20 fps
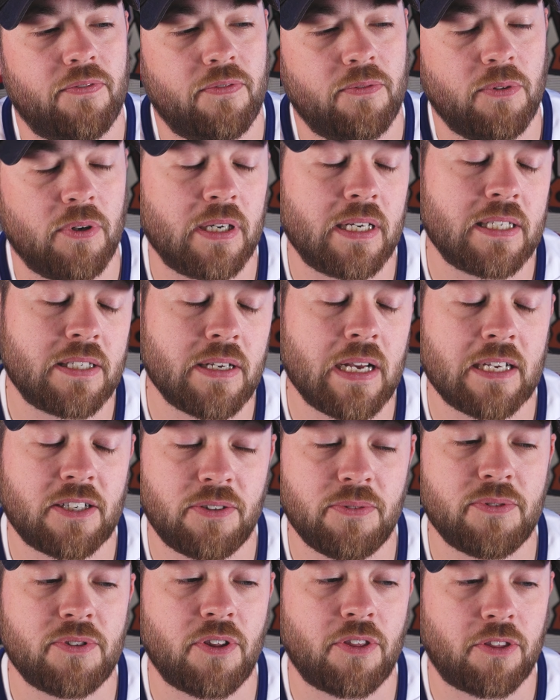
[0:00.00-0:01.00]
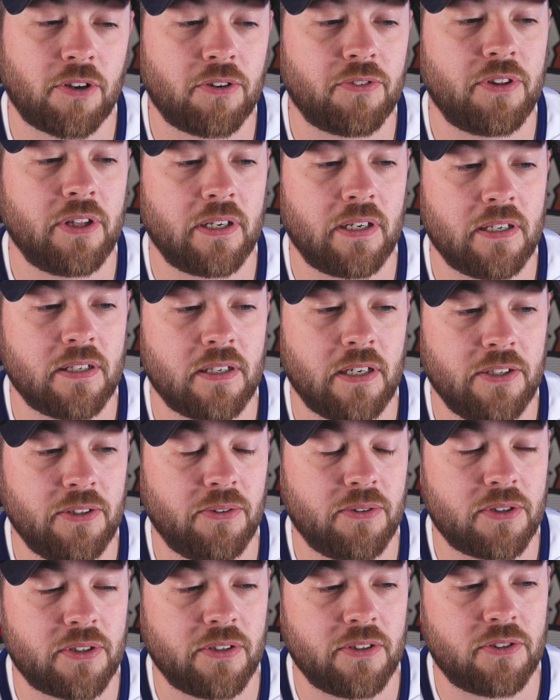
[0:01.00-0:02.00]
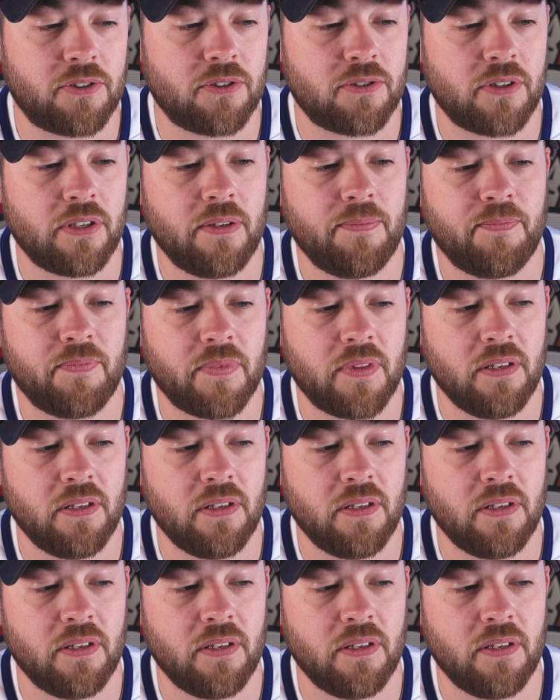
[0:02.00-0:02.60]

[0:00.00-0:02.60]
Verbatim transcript: Well, I guess actually it was the third thing I noticed on this jersey.